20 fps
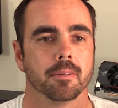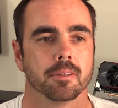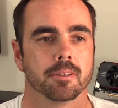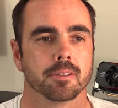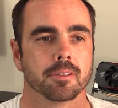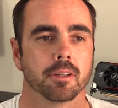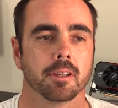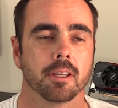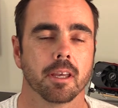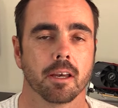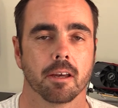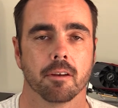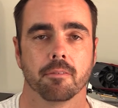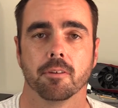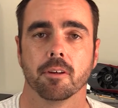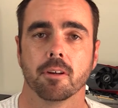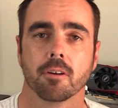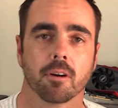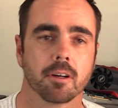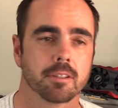So yeah,
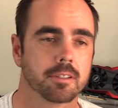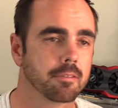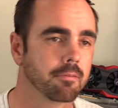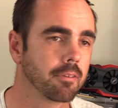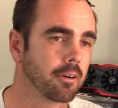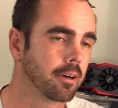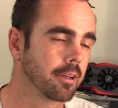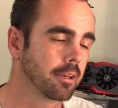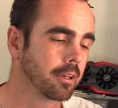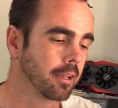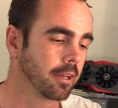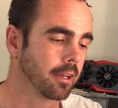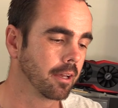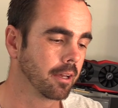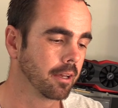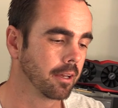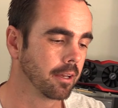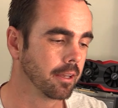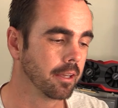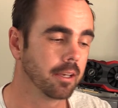if you guys have got
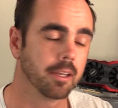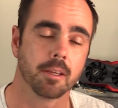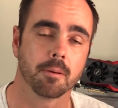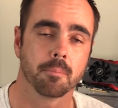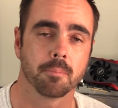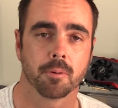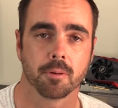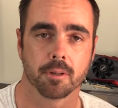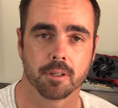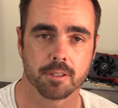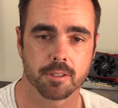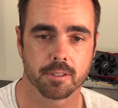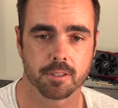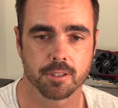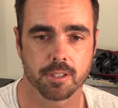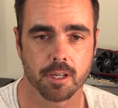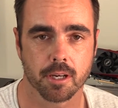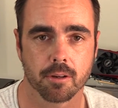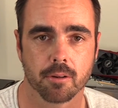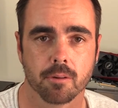any input into the
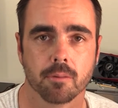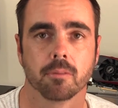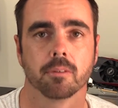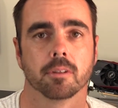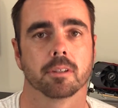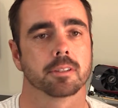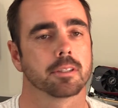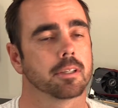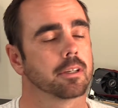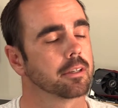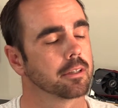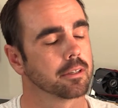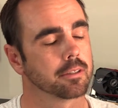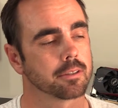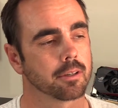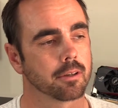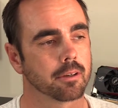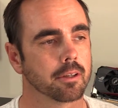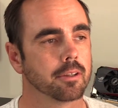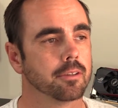channel, like I said,
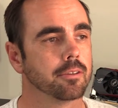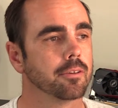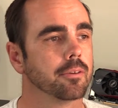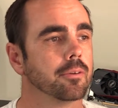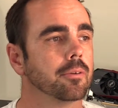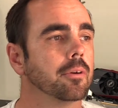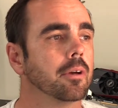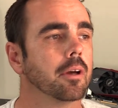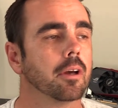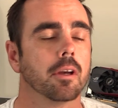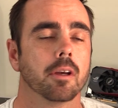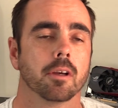it's only new,